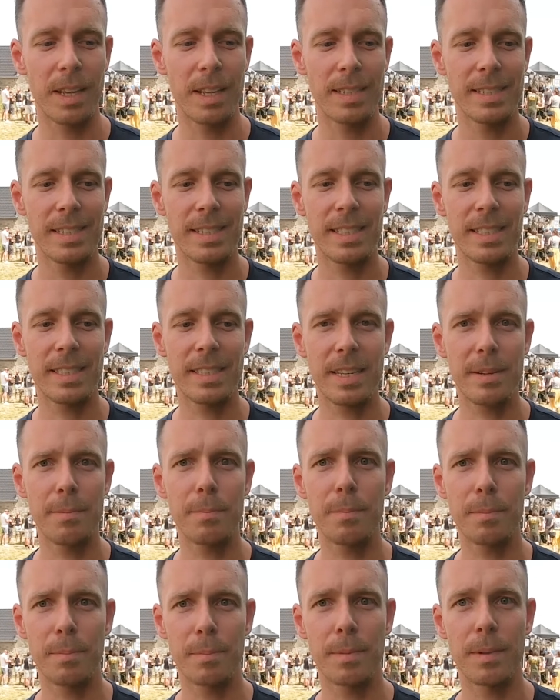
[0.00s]

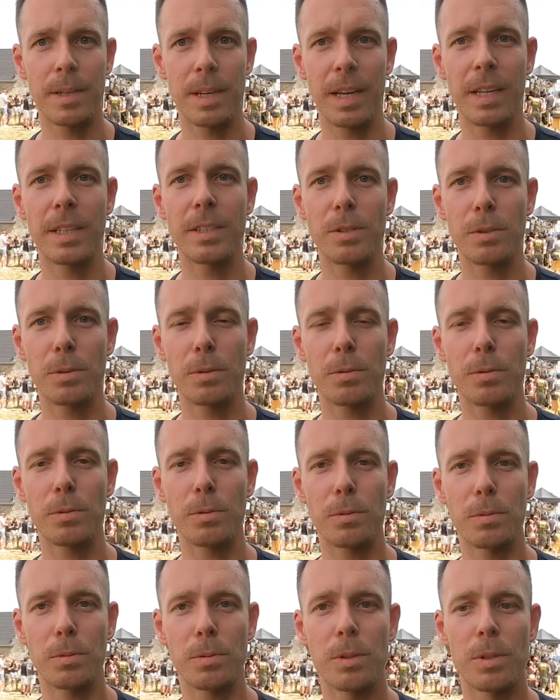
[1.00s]
system
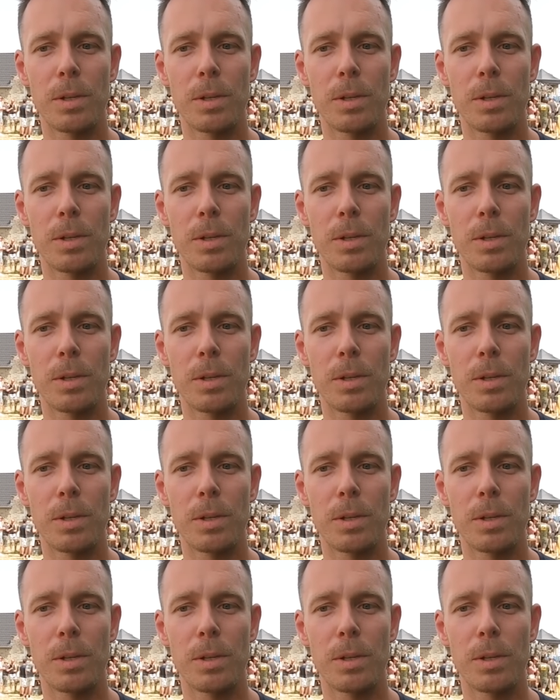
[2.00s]
into